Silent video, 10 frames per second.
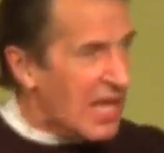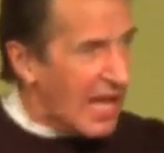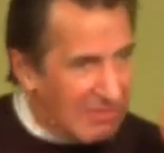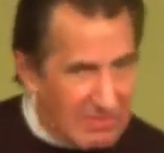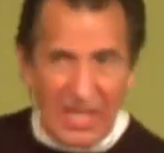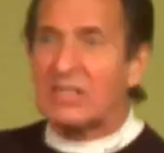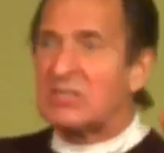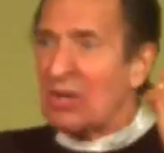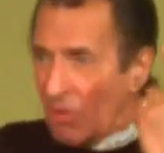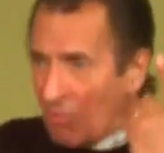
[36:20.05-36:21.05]
And
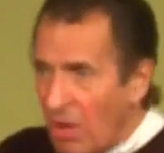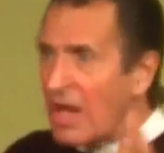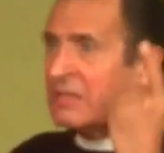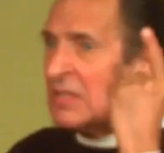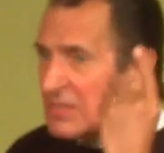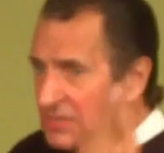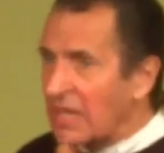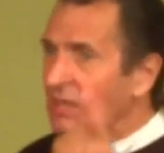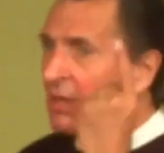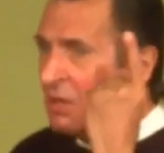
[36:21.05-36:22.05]
this one
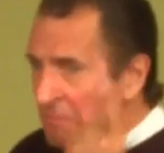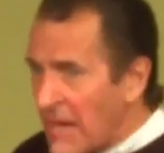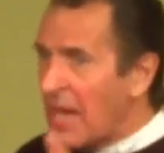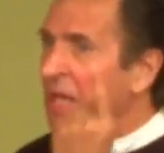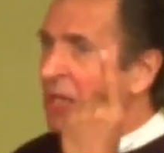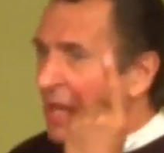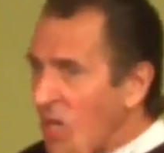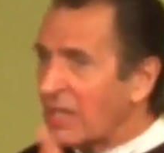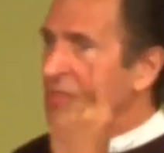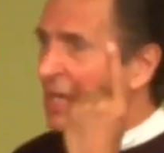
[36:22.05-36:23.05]
single man
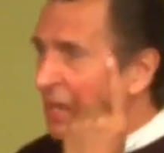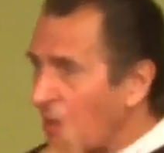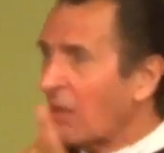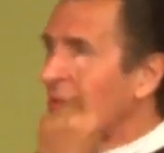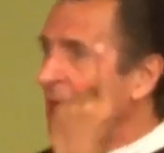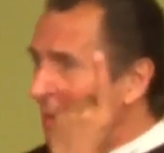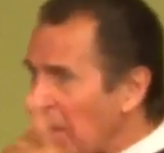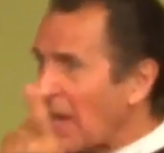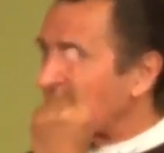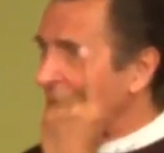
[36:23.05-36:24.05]
is the only
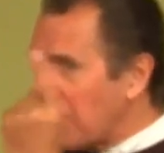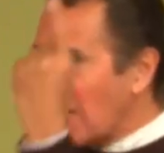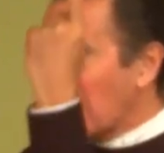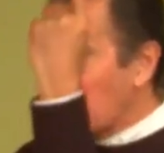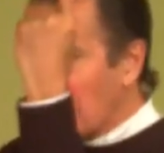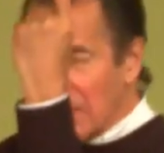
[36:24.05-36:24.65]
possibility.